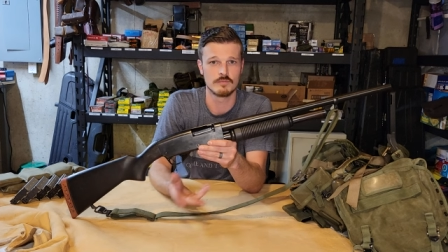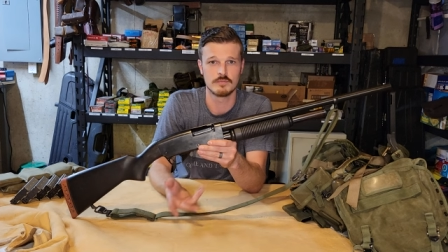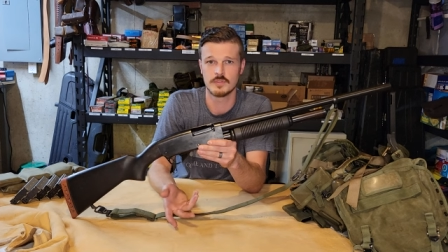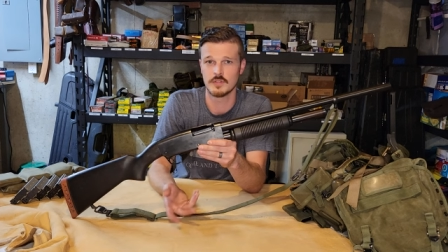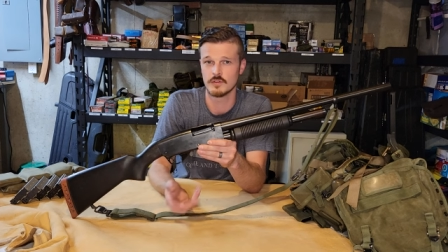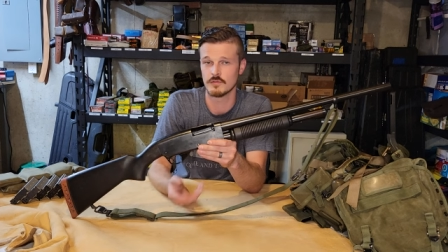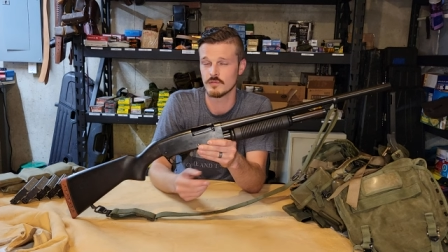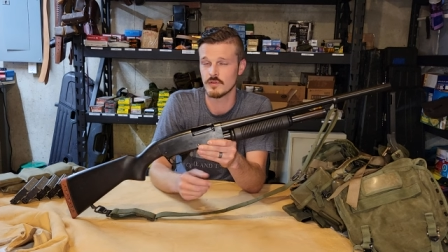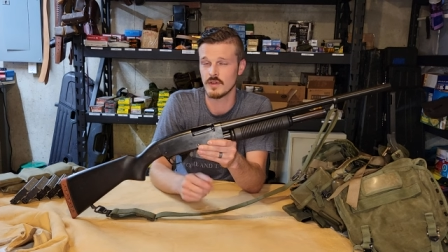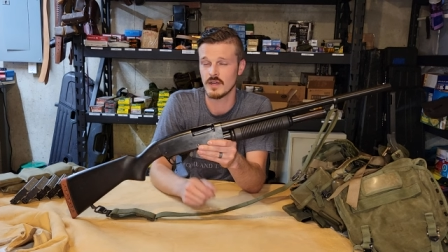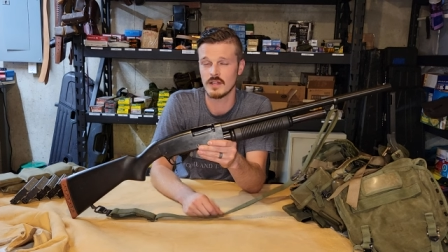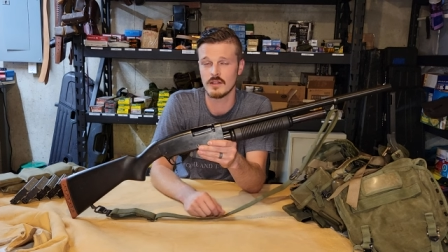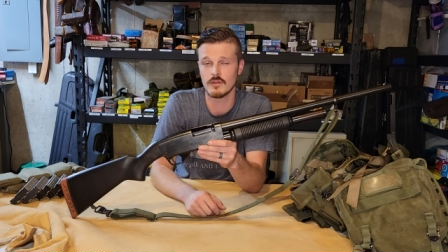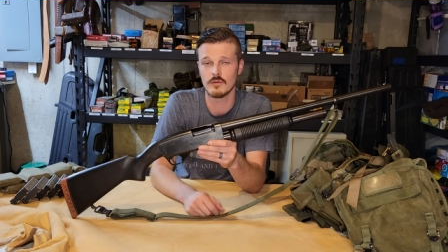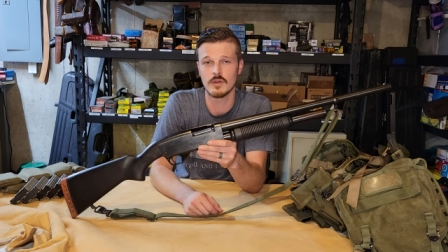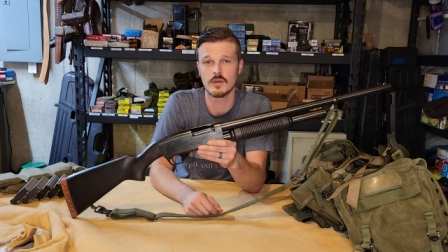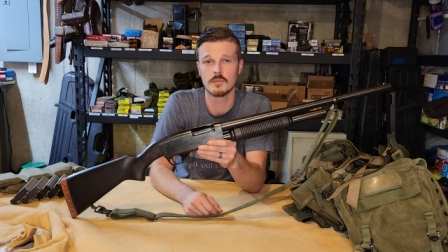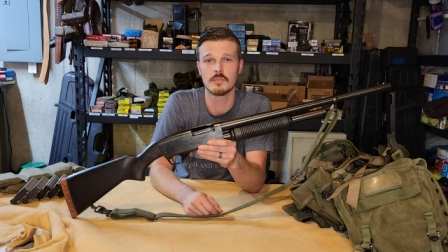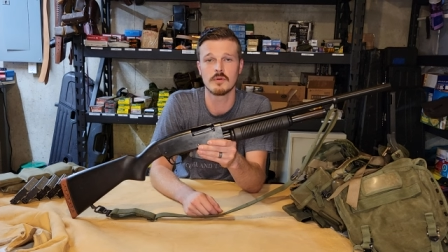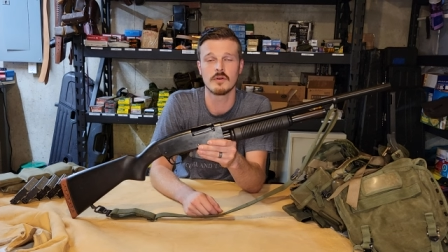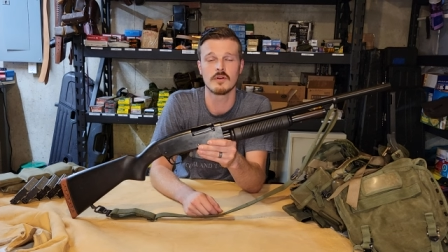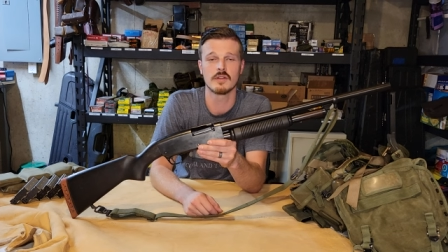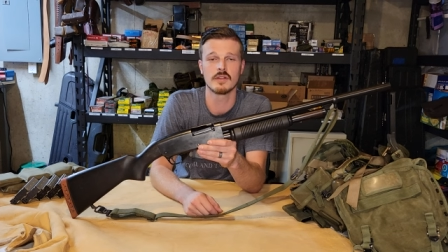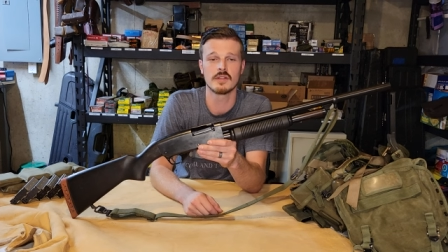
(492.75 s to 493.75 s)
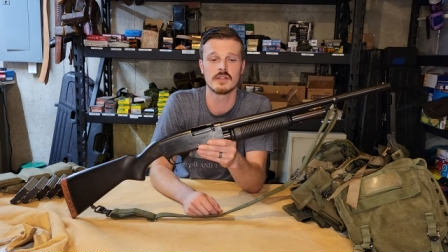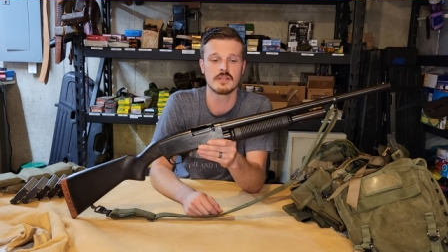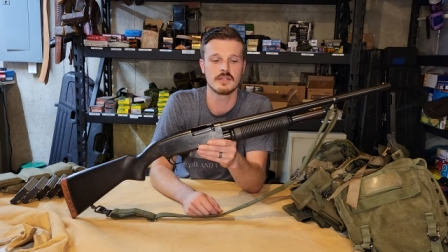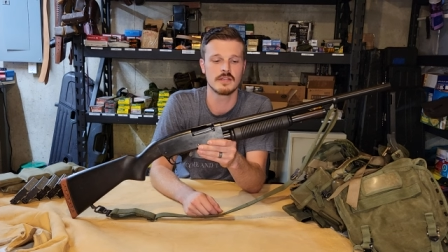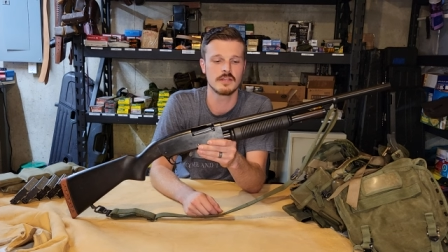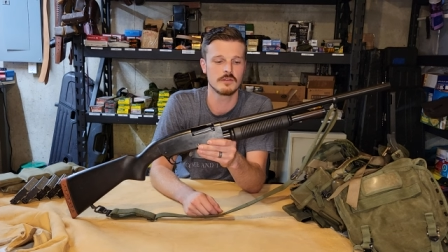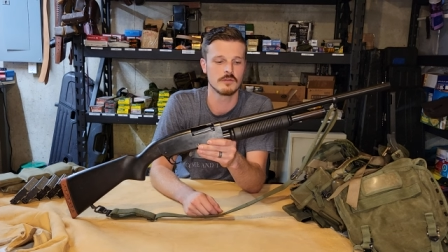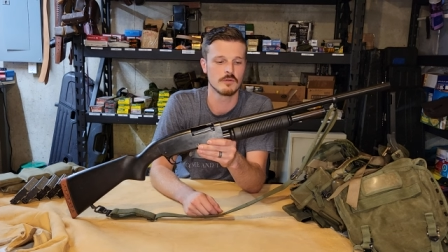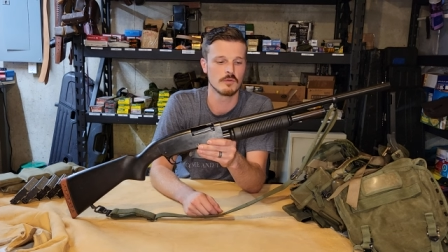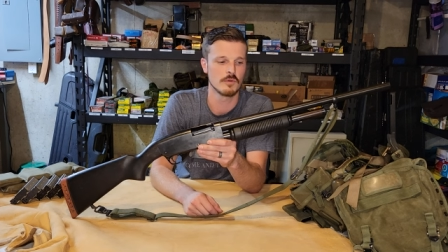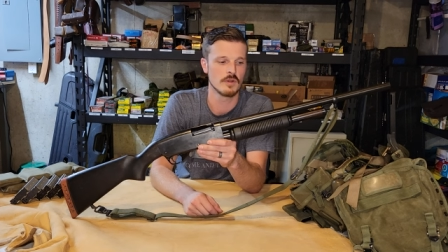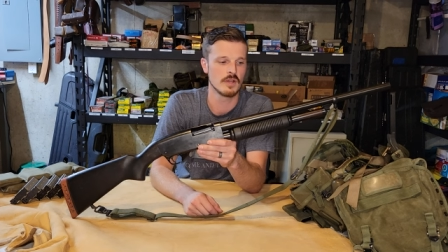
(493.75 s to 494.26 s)
to follow up on it
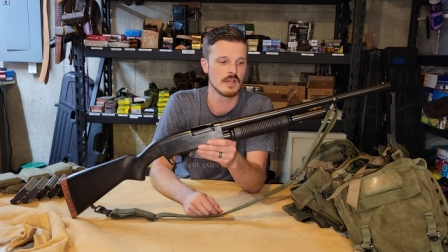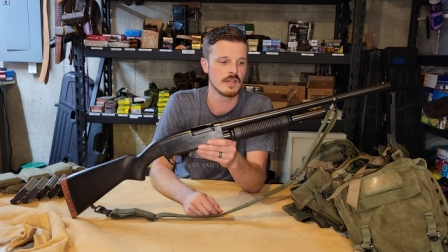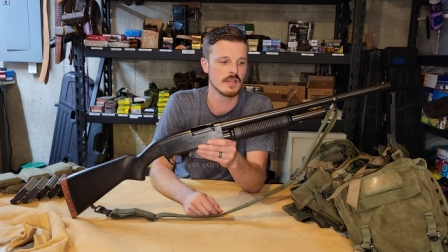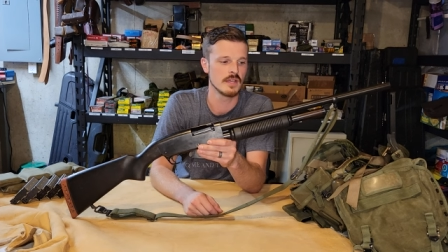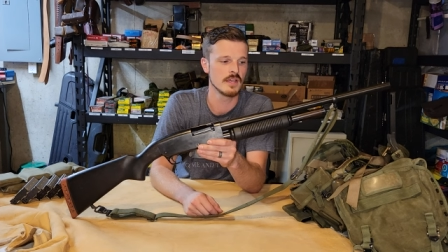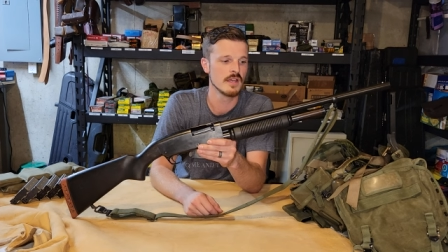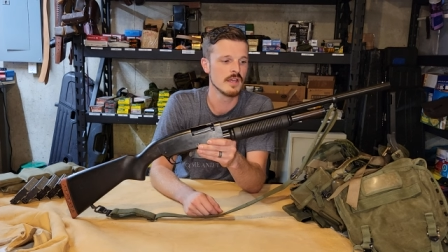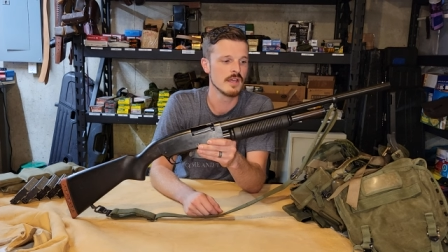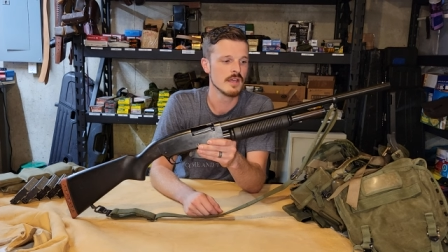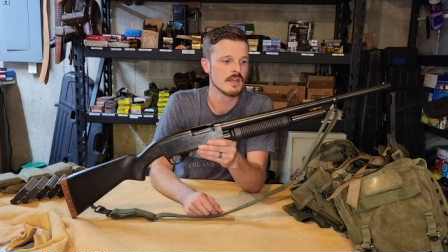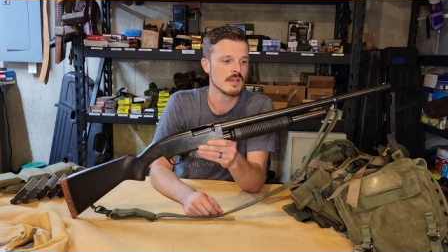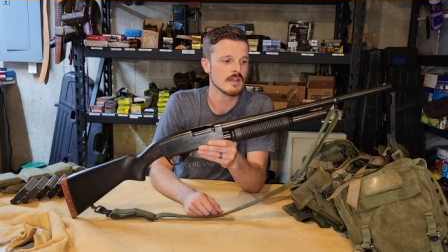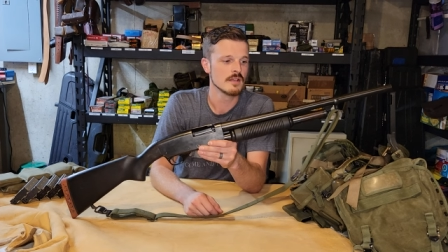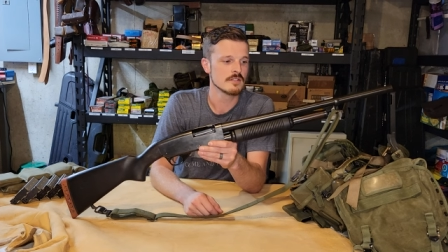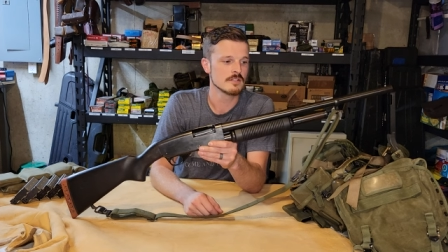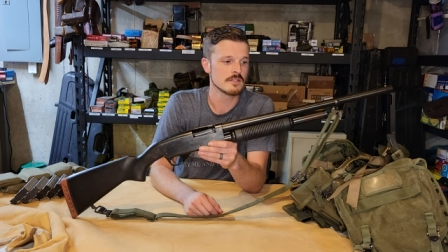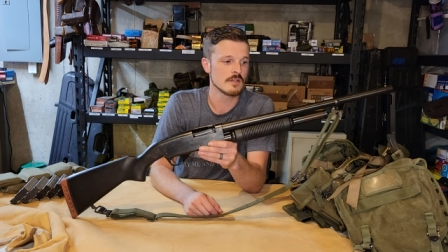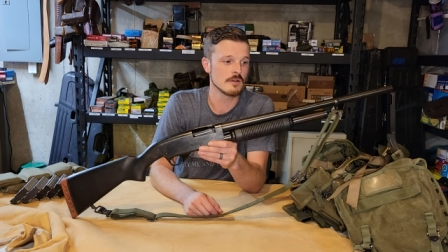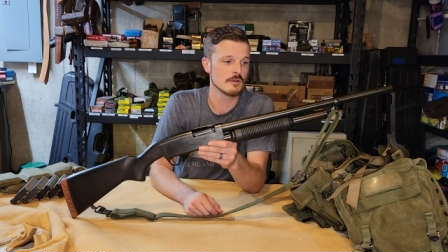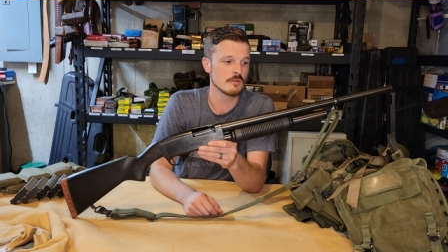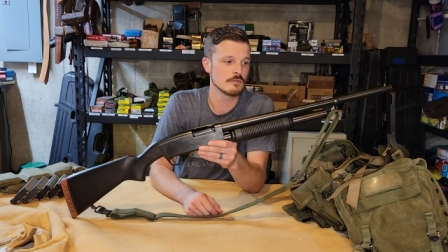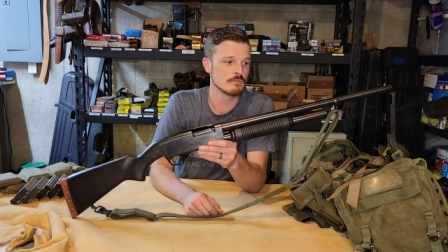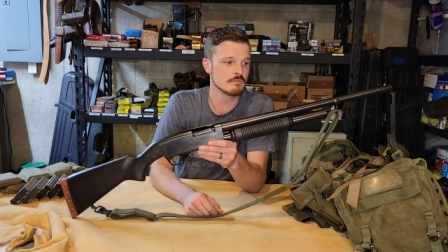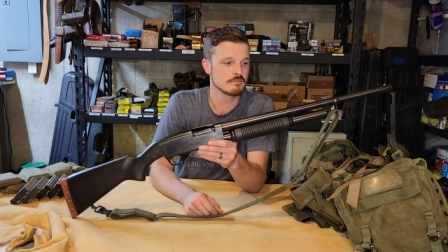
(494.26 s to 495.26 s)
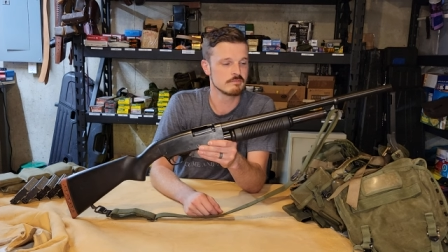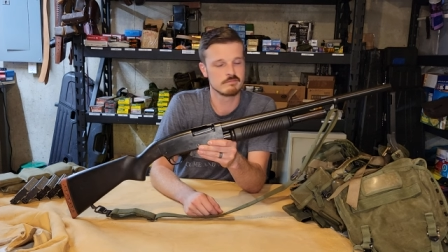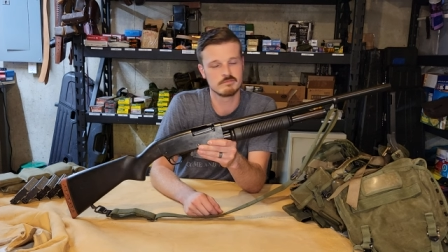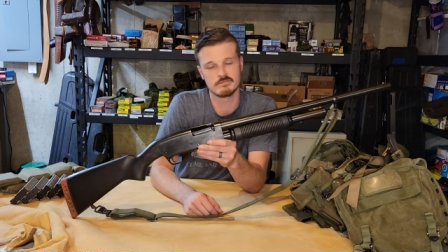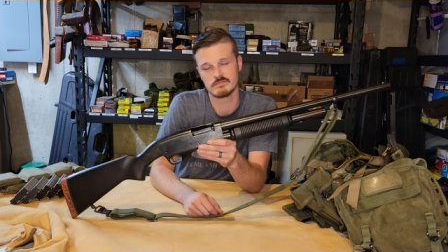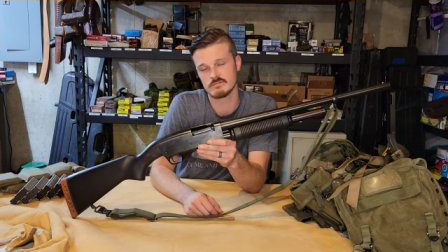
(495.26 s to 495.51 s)
either way. So